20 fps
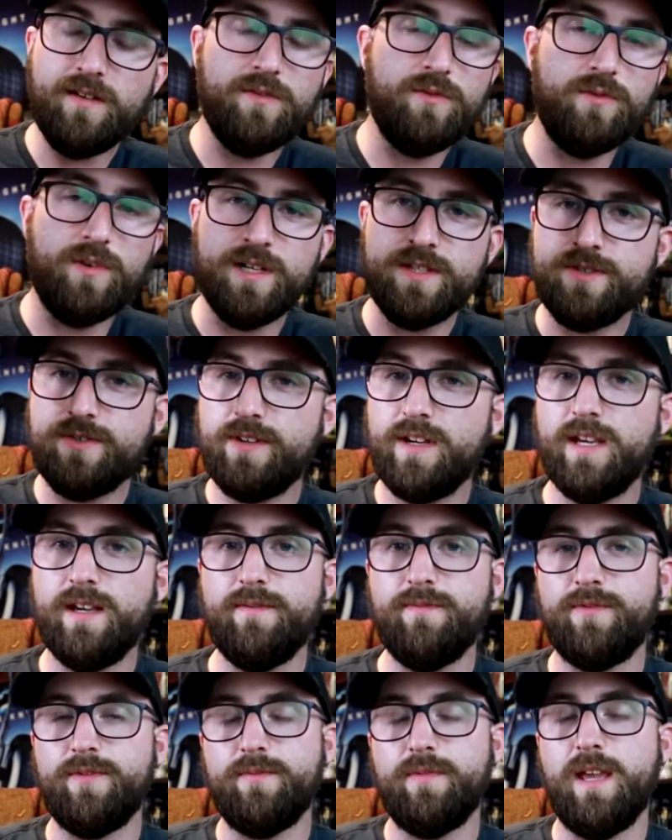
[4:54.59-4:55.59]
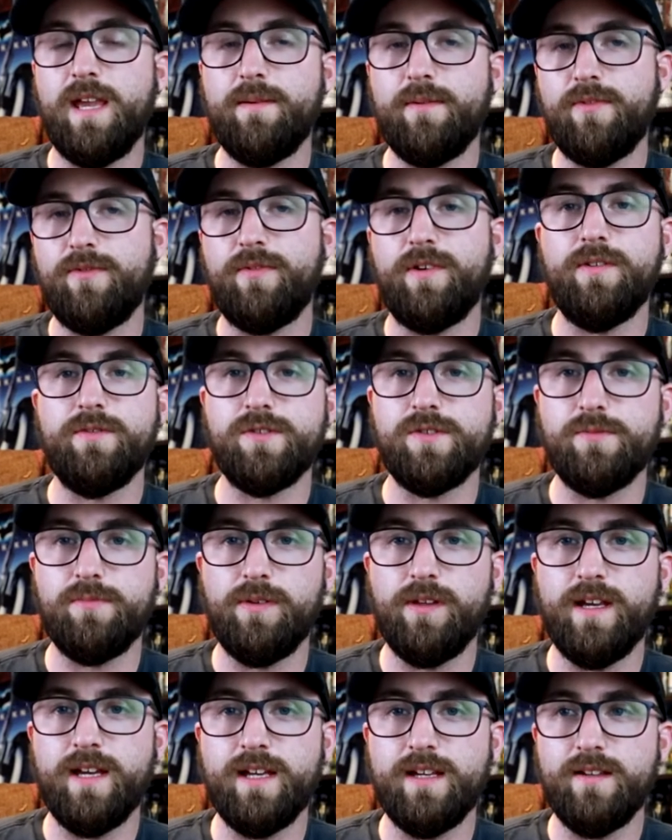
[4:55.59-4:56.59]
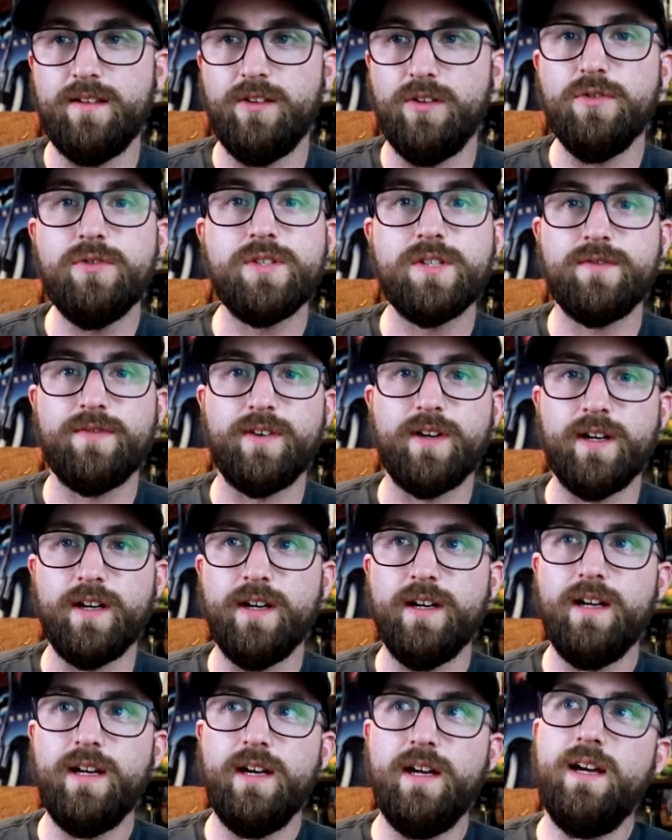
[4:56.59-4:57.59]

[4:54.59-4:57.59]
what's her name from Game of Thrones who played Lucifer.